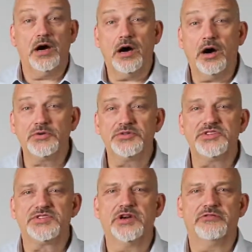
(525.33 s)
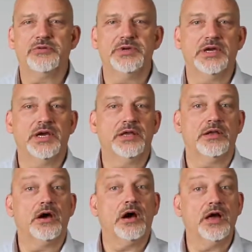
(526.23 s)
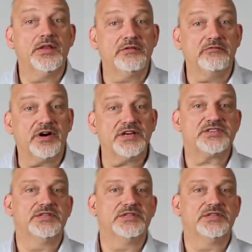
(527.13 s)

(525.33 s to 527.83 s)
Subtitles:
Auto discovery and device